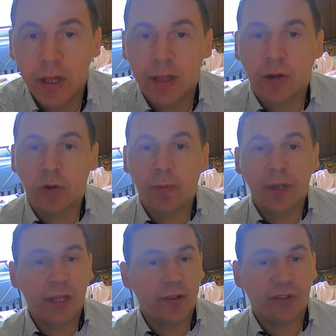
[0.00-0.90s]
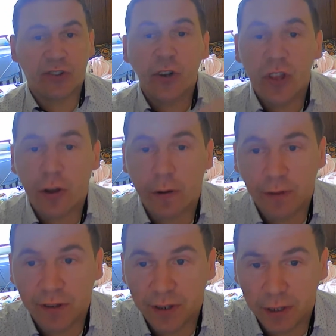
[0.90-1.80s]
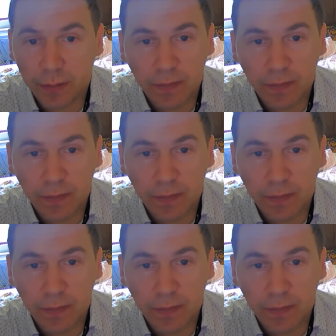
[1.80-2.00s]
There could be researcher of the team.